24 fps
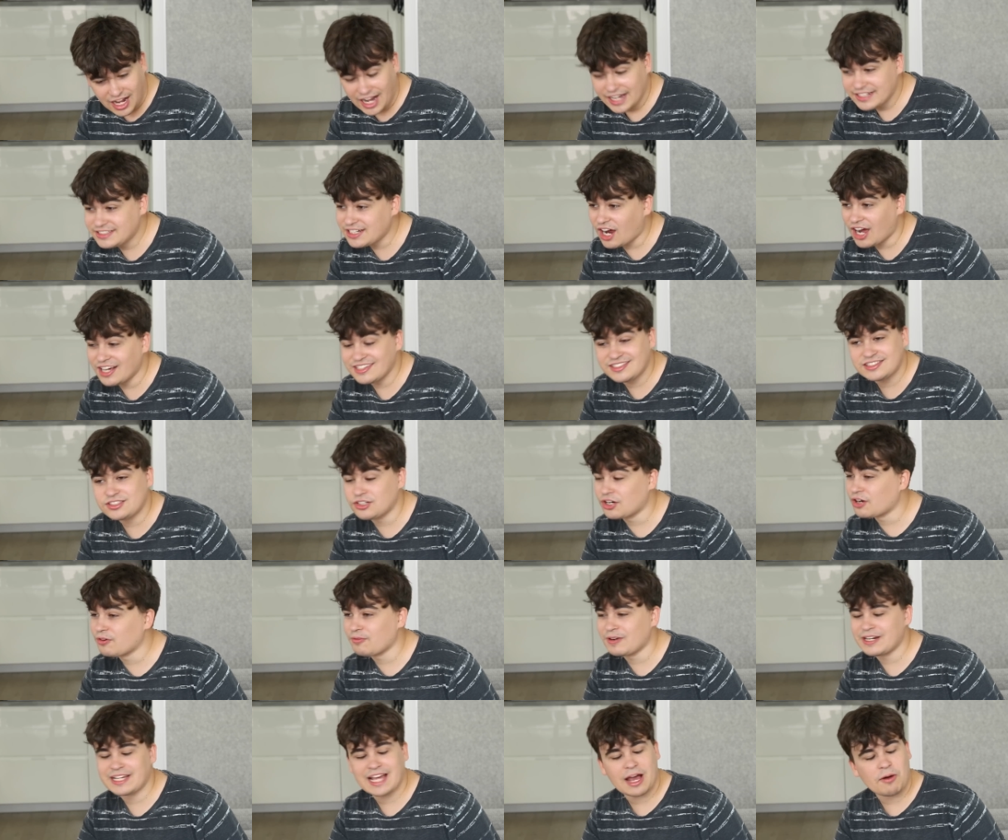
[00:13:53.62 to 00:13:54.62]
I, I still
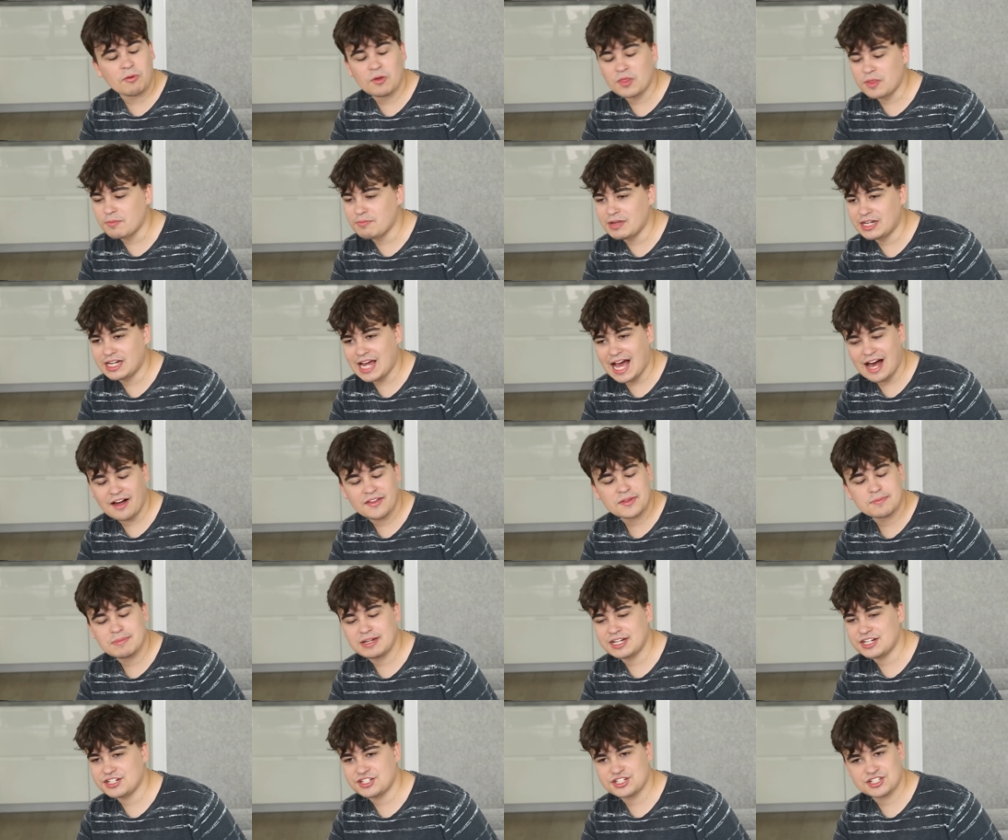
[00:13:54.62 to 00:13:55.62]
don't really get what the minute how the
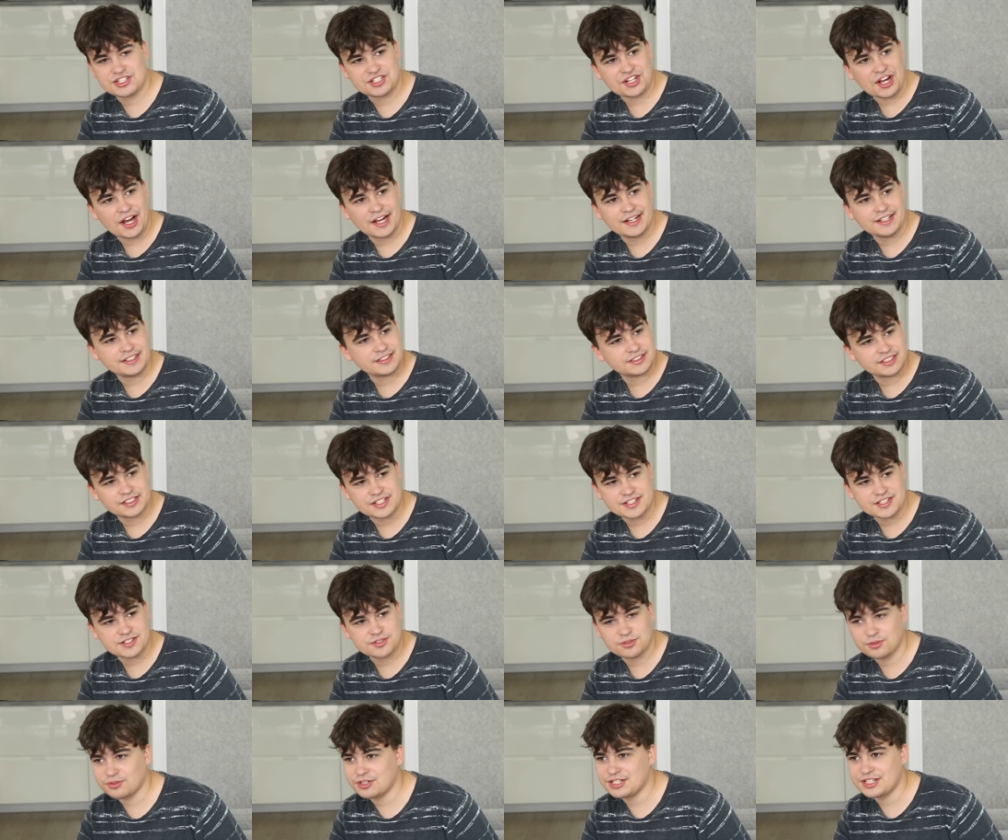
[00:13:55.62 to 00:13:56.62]
miniatures tied into the
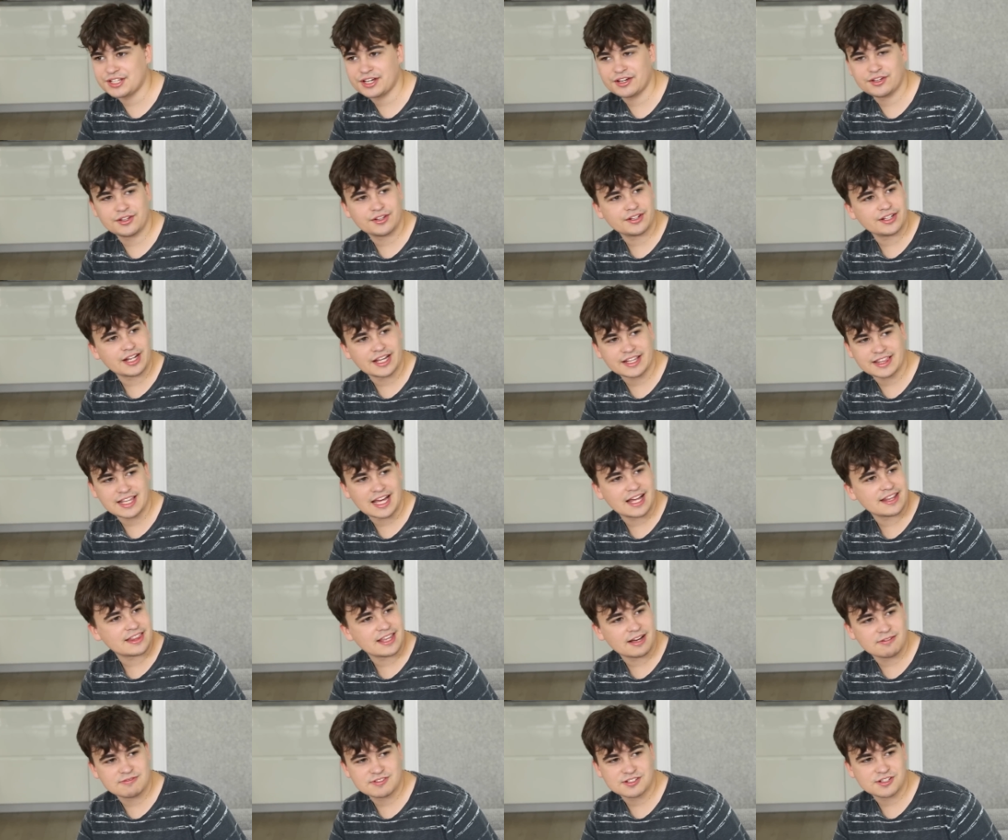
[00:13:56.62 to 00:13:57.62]
story though. Like that
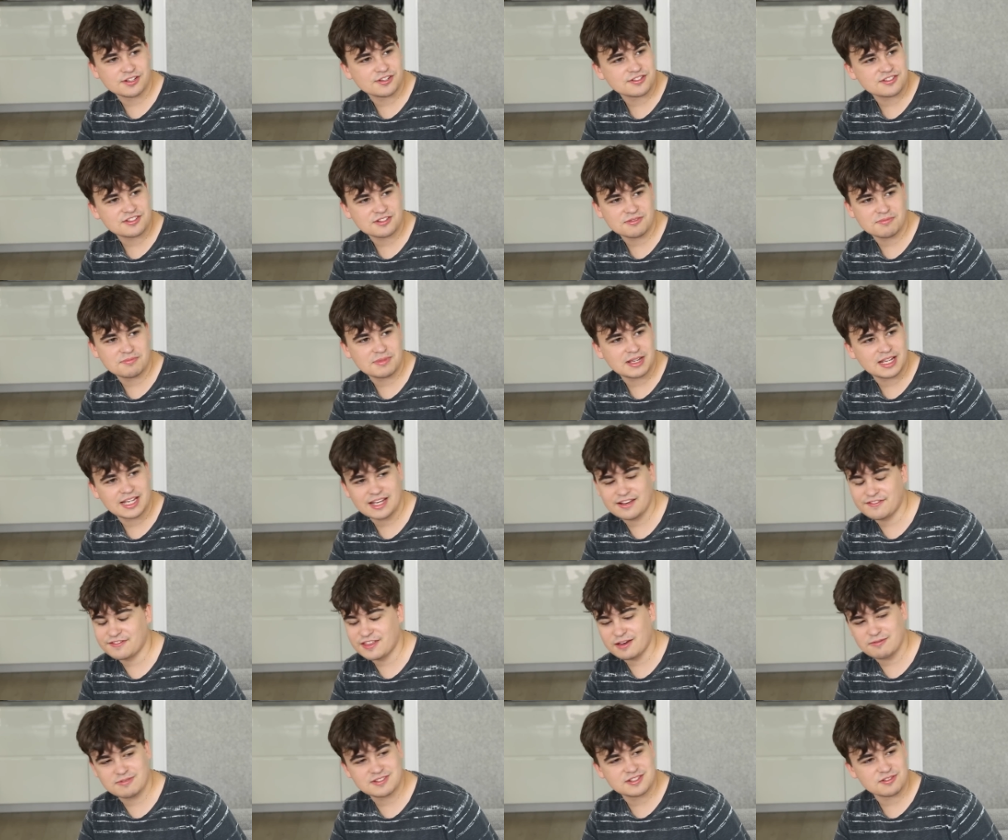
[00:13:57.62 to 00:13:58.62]
that was lost on me if
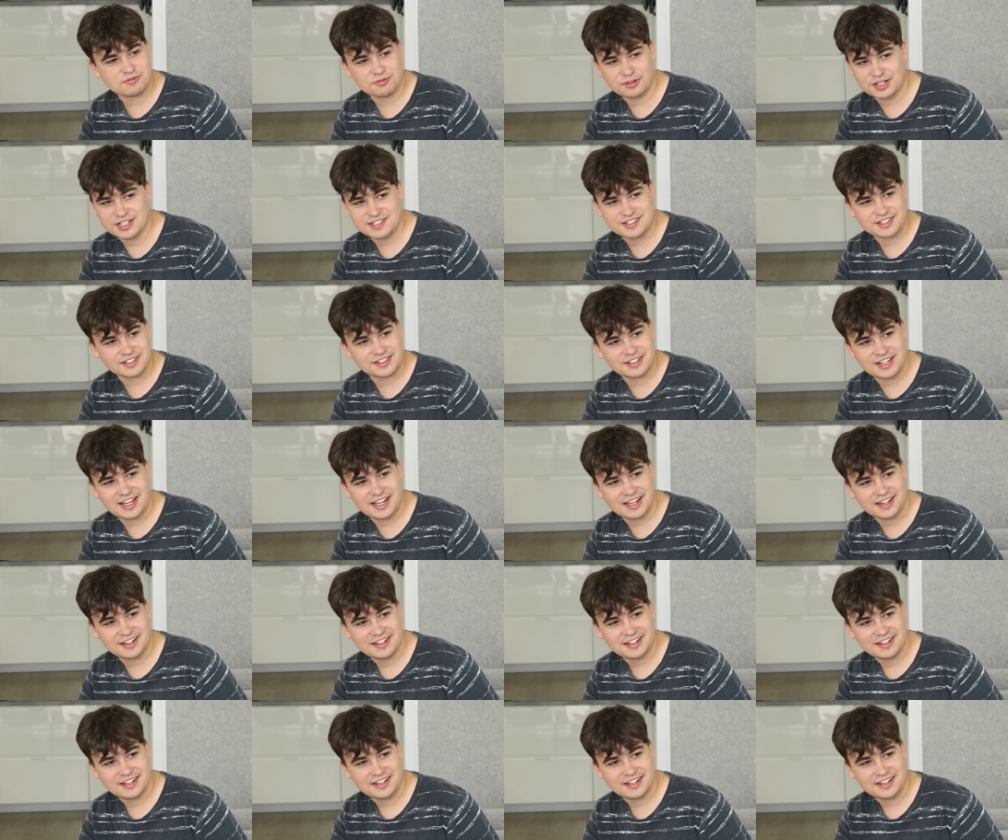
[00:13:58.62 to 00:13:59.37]
there was a reason there.